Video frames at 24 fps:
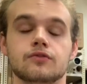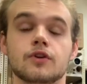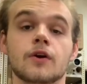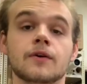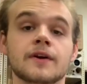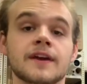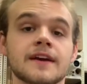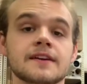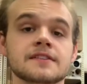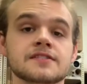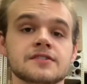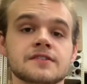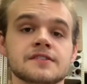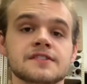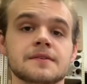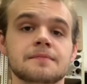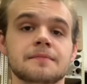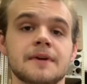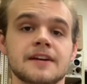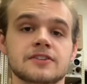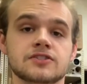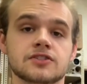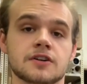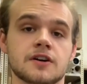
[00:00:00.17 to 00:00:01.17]
cancer is a
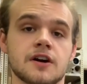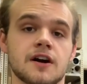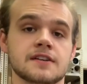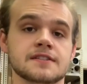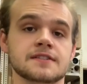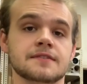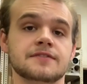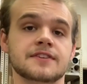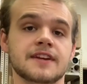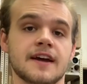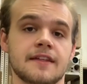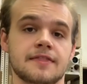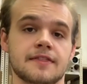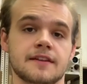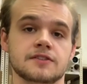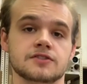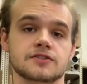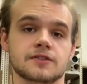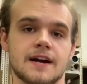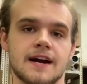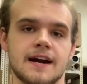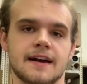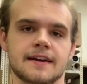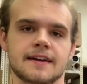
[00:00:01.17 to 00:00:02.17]
major cause of death in
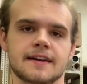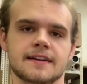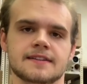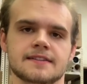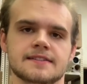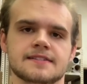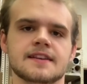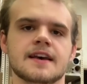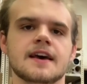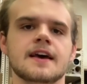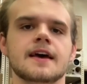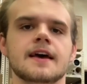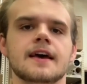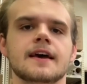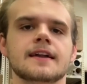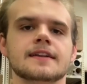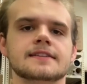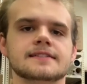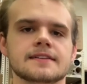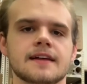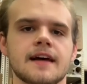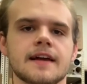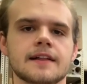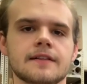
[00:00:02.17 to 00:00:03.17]
dragons, and
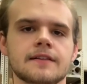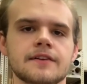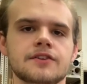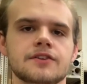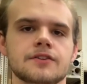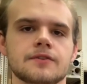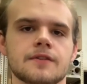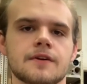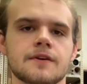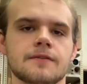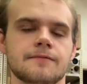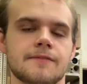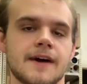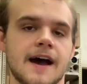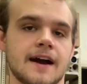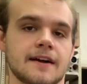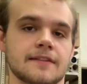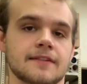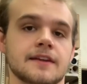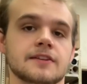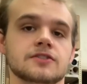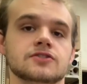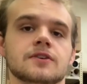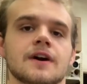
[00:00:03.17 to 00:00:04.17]
it's likely due to the fact
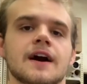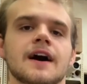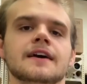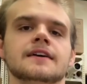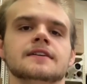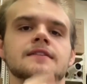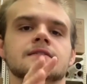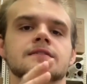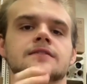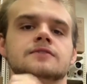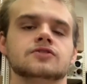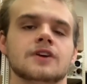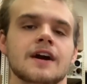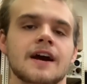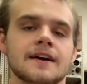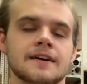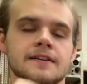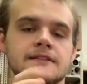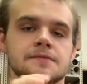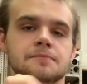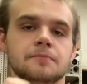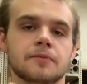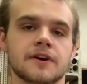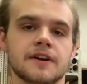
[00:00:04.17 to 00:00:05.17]
that
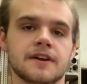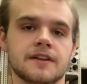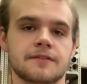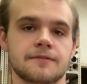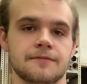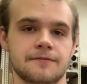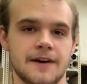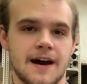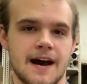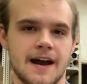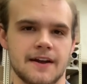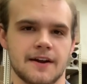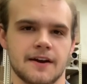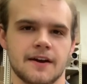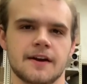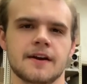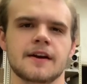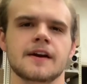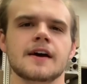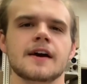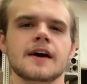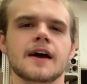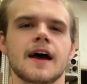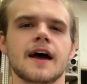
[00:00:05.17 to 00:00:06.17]
dragons breathe fire,
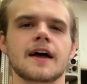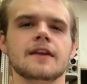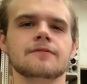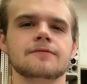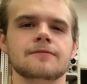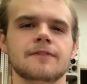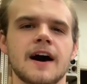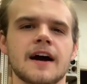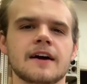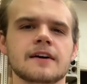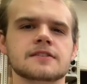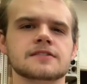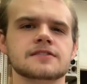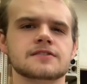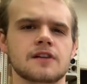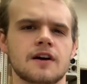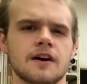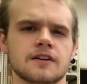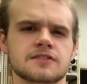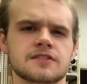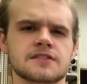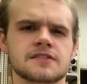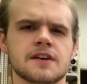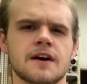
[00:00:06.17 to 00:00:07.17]
and fire
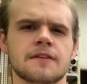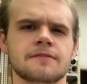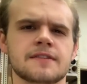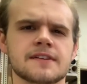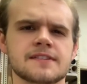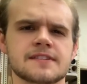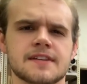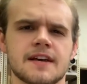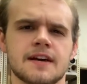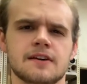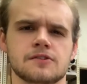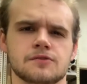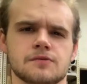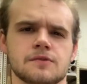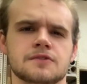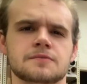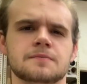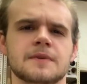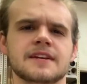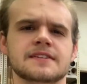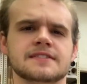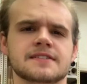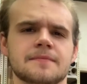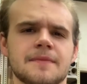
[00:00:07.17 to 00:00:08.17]
sloshes off the cells, which
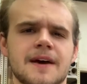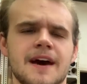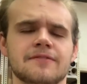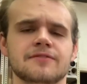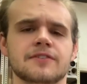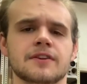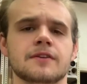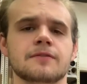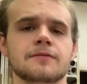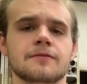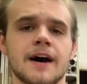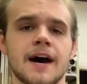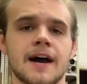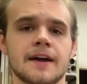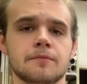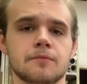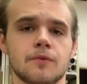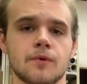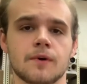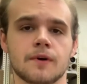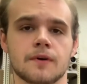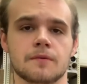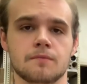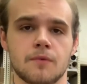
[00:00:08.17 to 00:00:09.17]
makes them have to divide
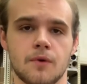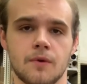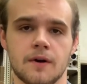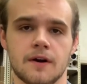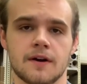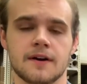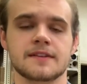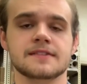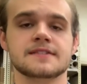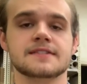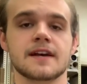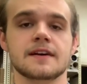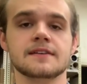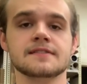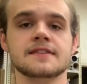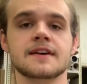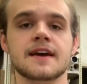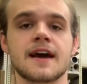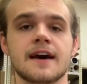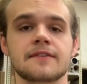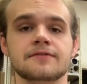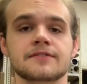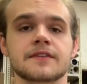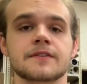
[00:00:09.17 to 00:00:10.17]
more and more. And cells that
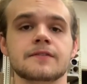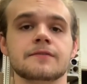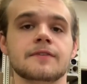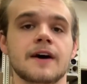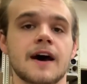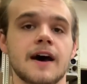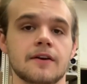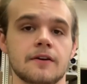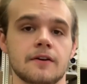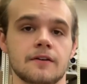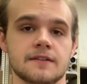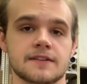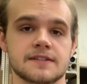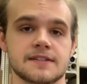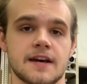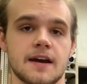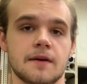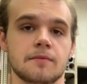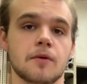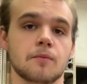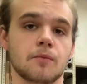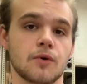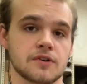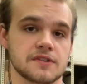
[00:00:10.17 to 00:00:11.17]
have to divide all the
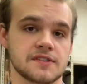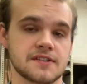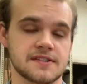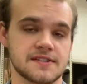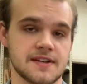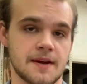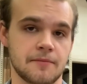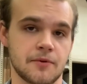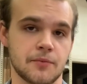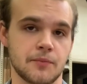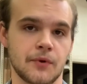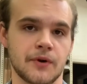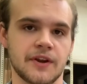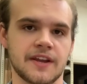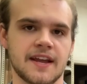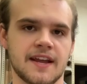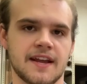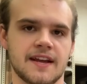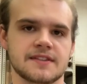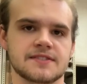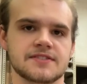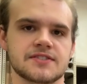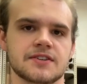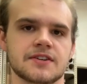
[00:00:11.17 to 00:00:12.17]
time are more susceptible to
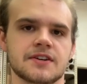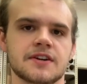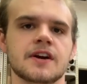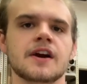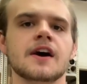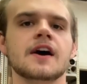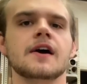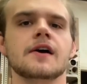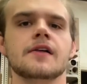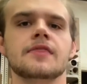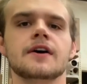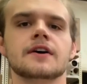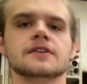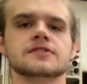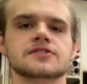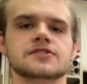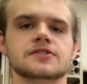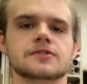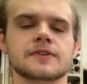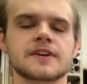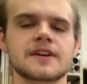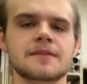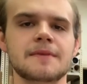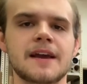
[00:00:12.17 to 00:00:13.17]
cancer. There's
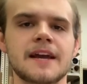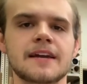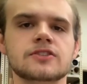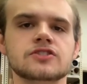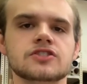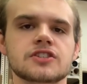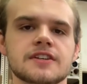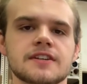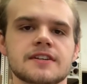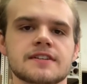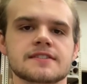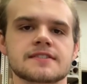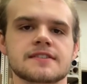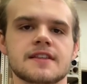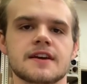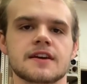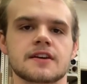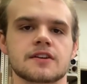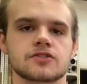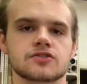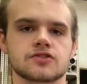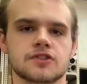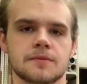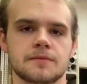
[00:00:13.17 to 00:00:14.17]
three main genes that
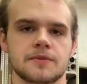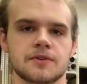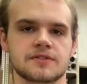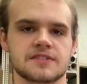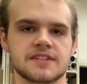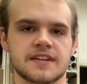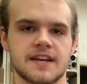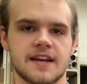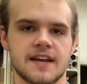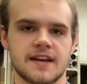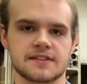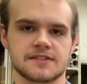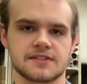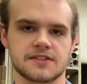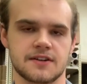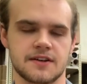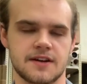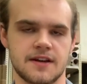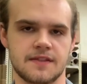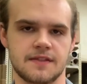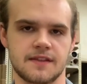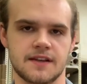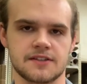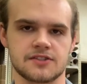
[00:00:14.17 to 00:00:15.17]
contribute to cancer
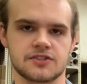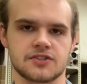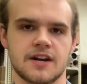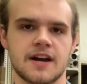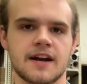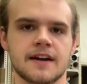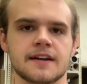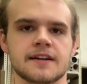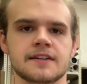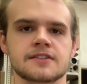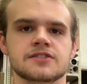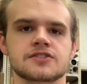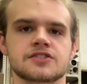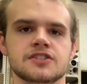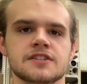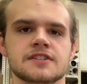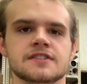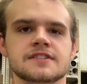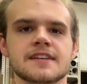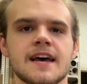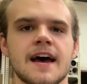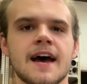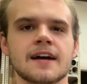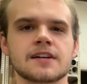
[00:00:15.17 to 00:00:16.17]
in these dragons,
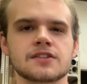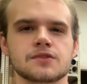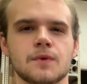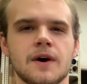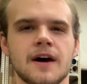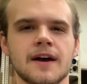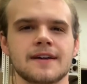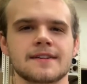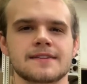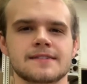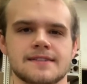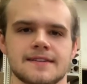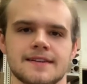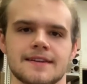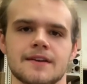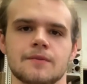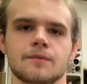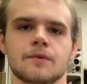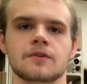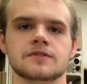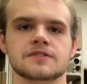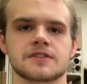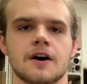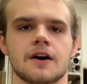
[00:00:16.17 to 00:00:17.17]
genes X, Y, and Z, and
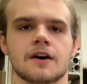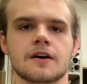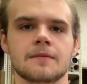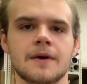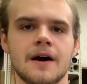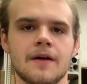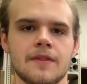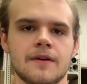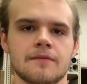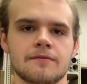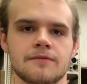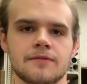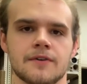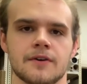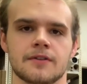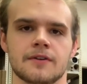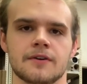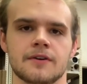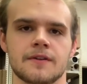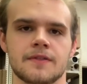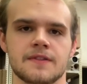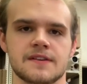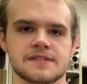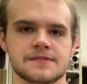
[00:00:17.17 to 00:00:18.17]
we'll talk about them further
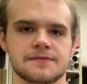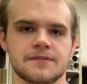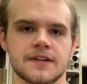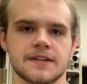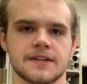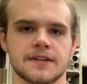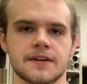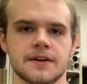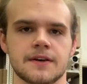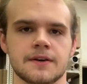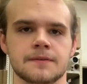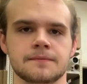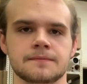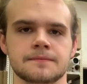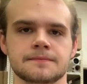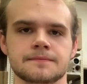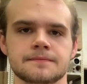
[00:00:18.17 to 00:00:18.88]
in this video.